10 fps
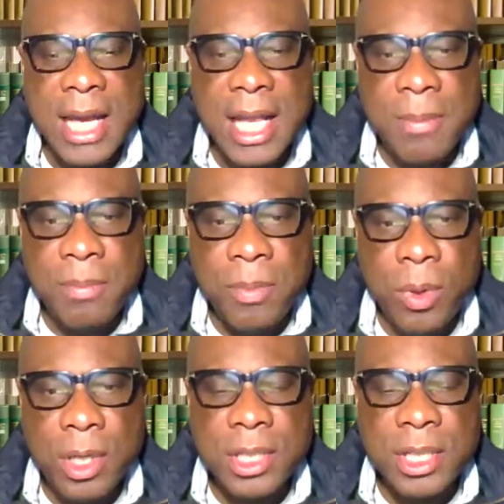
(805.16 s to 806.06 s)
and
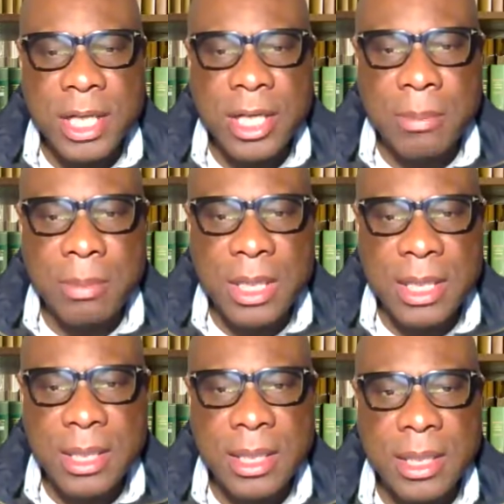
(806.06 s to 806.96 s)
import the
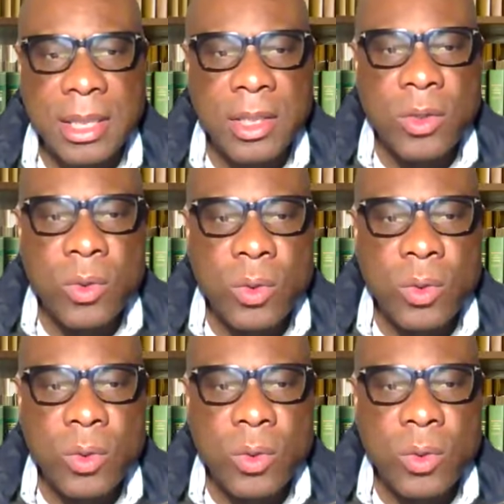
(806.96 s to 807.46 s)
commodity